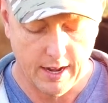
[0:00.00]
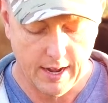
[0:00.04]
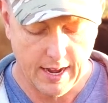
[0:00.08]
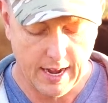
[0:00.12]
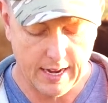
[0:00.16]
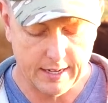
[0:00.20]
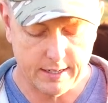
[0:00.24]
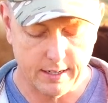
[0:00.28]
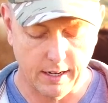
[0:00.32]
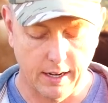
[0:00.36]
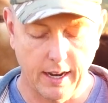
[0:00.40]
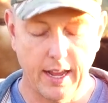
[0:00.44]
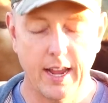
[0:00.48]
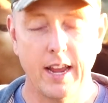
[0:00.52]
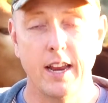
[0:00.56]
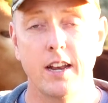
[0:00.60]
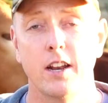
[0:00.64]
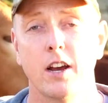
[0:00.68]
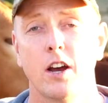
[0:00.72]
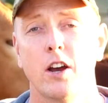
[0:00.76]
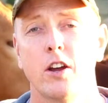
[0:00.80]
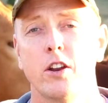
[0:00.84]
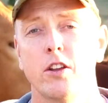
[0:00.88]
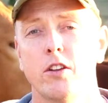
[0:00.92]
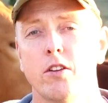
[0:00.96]
As a
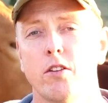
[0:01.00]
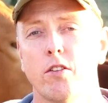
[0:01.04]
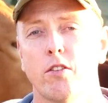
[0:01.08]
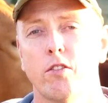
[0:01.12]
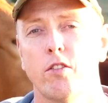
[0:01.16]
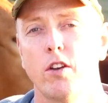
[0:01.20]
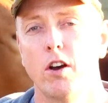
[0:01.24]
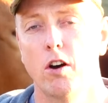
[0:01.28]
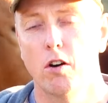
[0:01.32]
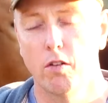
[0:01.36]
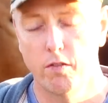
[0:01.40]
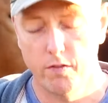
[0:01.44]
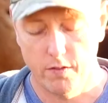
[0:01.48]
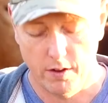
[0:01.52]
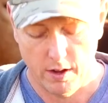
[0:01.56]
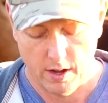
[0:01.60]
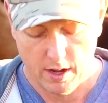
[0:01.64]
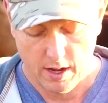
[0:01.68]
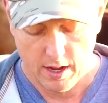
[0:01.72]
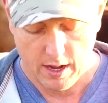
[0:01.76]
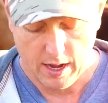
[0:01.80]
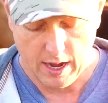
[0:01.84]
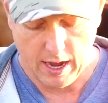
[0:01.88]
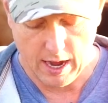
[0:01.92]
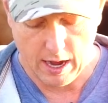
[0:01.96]
landowner yourself,
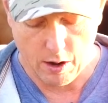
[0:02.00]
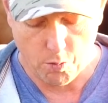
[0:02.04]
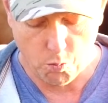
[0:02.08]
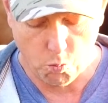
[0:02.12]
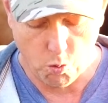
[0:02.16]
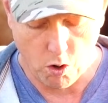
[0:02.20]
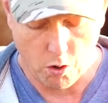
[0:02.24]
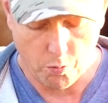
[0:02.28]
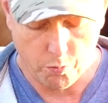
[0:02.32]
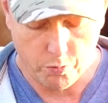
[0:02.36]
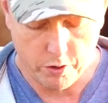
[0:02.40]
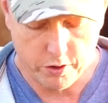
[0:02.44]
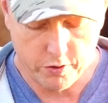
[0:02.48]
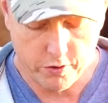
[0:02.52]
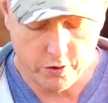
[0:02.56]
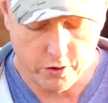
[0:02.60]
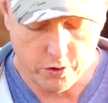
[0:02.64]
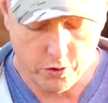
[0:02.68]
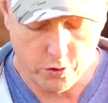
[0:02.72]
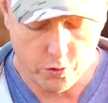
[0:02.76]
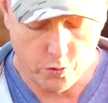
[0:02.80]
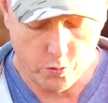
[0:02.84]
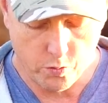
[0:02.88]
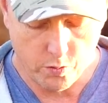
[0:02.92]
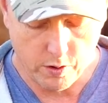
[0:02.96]
what would
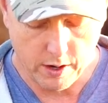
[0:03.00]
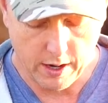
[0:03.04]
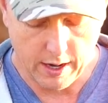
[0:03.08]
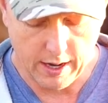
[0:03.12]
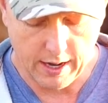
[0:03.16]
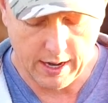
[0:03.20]
you